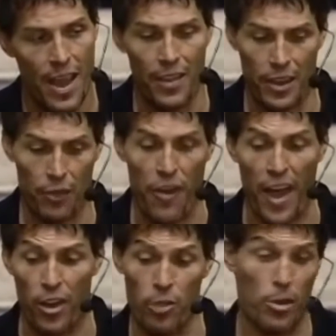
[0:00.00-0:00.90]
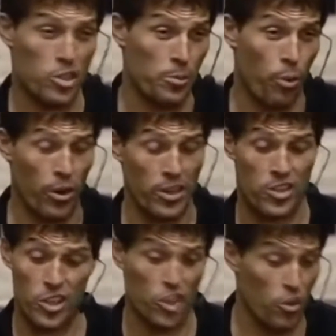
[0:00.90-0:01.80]
And then the final and most important
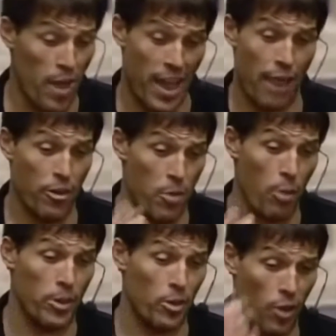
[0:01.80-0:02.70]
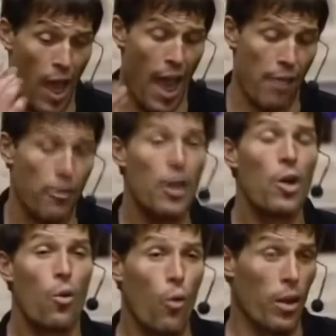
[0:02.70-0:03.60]
decision you make every moment you're alive,
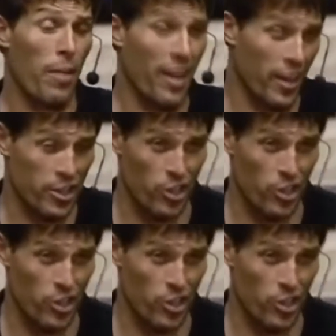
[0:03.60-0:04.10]
what am I going to